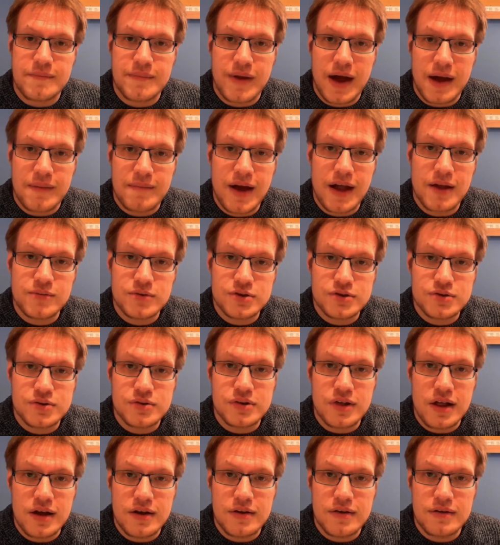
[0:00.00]
Batman, which was
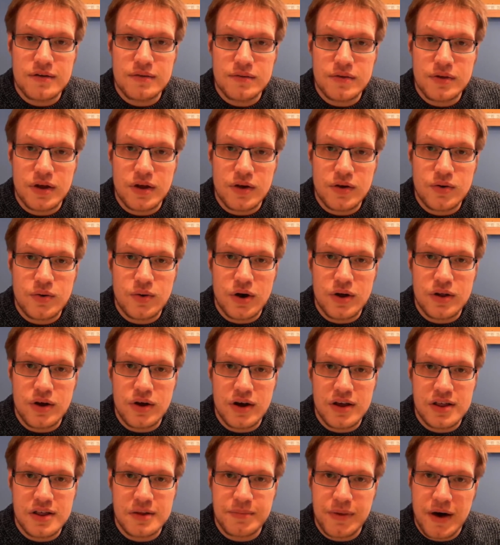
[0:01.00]
quite
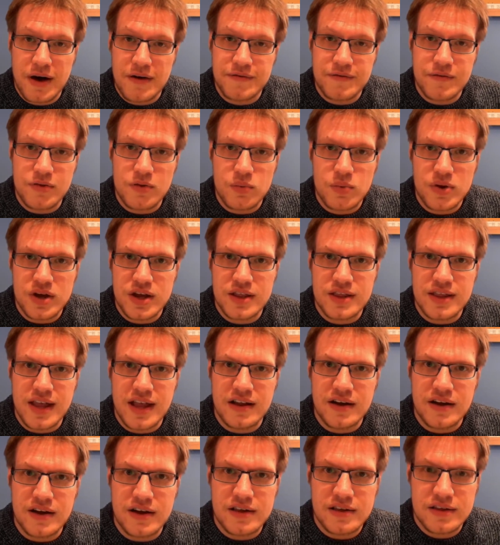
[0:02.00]
nice, apart from the weird dead
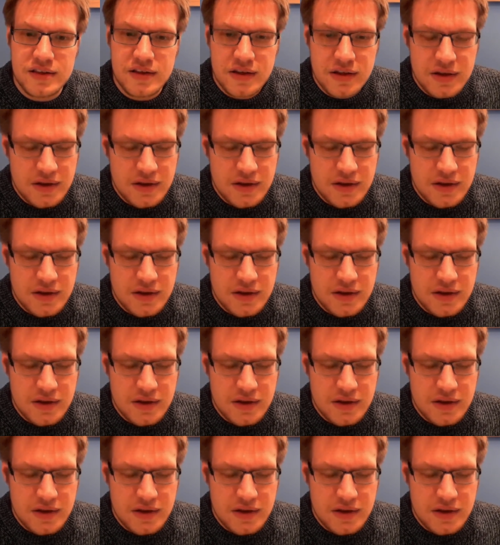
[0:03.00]
eyes.